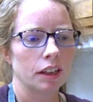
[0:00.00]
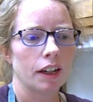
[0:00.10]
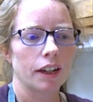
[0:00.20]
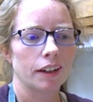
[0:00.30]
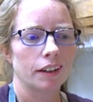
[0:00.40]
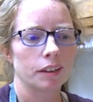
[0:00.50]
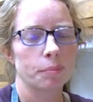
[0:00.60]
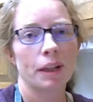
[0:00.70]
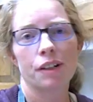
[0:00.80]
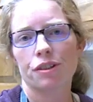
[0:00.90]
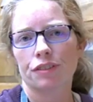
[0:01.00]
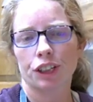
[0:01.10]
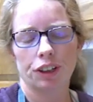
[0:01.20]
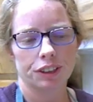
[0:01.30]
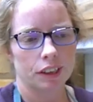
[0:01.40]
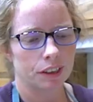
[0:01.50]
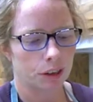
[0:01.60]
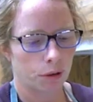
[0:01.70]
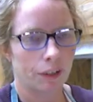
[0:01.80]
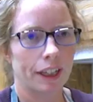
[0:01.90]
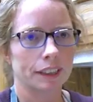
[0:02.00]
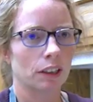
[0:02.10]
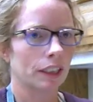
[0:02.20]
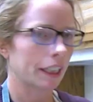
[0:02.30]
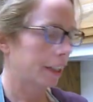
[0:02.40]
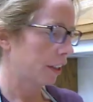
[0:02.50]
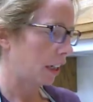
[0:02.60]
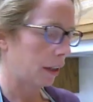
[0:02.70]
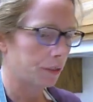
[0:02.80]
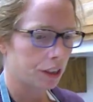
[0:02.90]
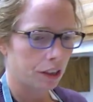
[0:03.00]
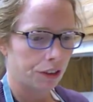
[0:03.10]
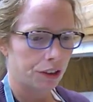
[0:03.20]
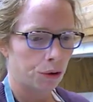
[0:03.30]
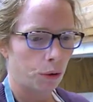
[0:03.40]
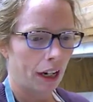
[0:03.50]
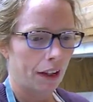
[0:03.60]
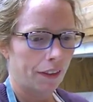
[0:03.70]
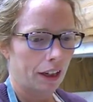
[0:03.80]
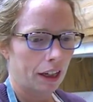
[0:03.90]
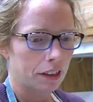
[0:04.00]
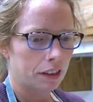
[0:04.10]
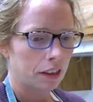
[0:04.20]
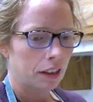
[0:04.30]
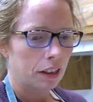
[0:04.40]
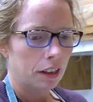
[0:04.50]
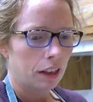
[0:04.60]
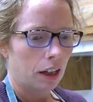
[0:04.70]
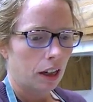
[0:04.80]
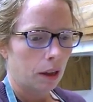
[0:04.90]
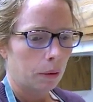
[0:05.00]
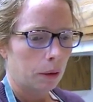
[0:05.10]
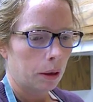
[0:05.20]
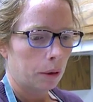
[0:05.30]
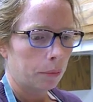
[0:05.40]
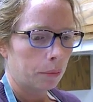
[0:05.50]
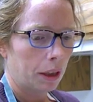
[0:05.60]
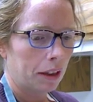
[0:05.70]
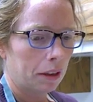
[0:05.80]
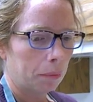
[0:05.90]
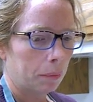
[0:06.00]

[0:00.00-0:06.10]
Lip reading: and a pinch of salt. So that's all in here, and I'm just going to add that and then